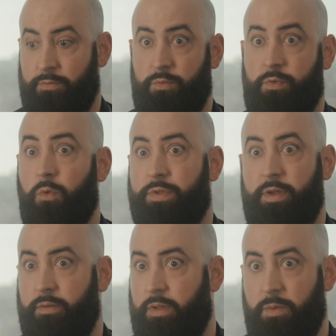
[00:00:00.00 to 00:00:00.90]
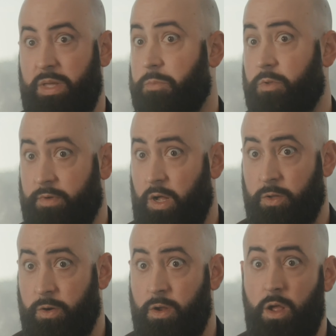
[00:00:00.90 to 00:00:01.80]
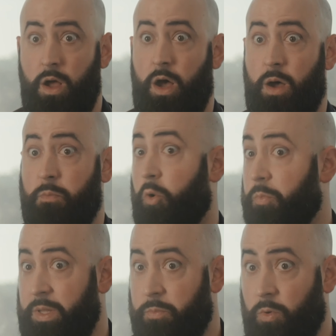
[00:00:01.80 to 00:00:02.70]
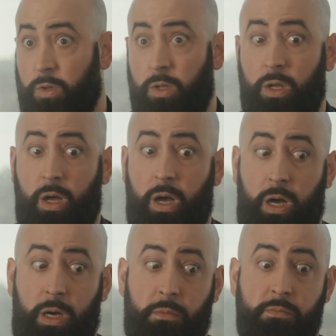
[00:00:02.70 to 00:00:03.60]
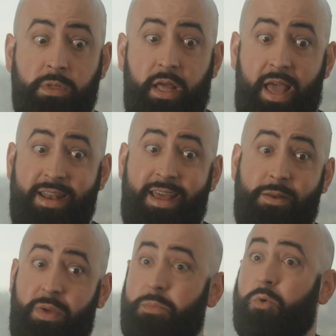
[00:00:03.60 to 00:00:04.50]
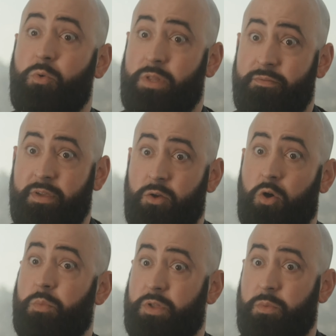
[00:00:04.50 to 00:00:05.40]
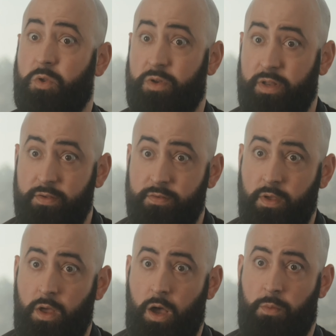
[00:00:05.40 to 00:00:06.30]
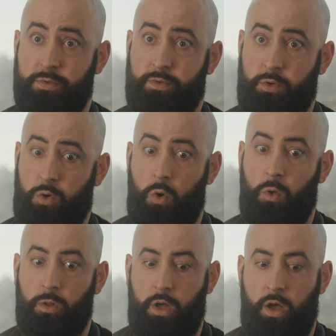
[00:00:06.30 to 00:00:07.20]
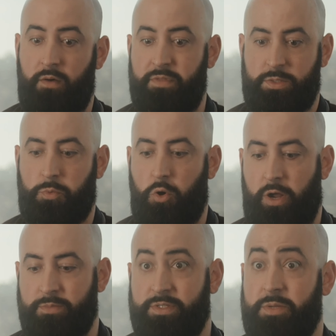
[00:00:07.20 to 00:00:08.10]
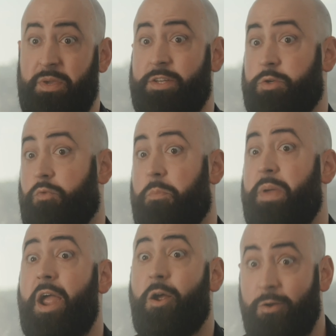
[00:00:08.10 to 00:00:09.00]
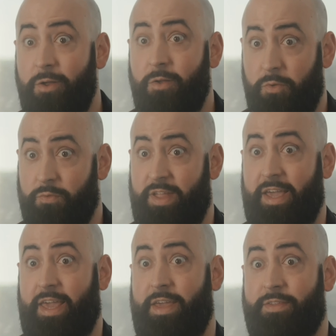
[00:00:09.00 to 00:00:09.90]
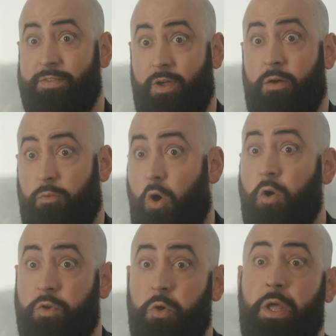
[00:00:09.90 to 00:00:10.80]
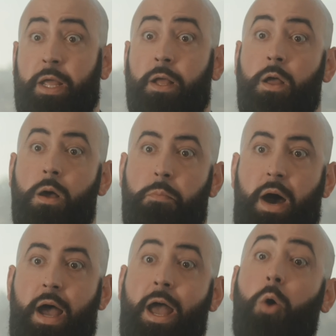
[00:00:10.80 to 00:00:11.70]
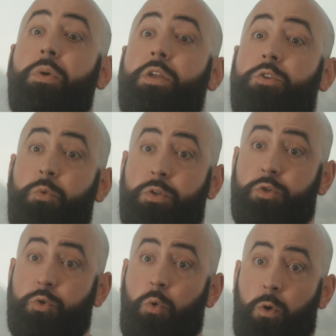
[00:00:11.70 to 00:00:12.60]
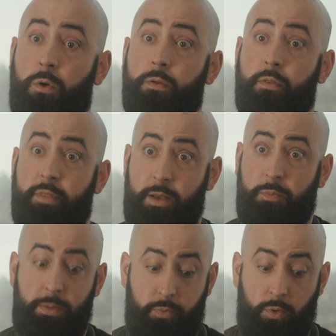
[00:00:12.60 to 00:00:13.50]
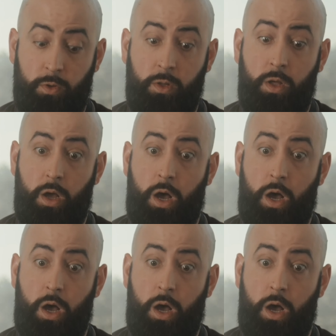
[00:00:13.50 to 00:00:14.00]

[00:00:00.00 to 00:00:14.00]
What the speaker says: resulted in people of color, poor people, and people who live in urban communities. And so the goal of these programs is to begin to repair those decades of wrongdoing by helping to ensure that people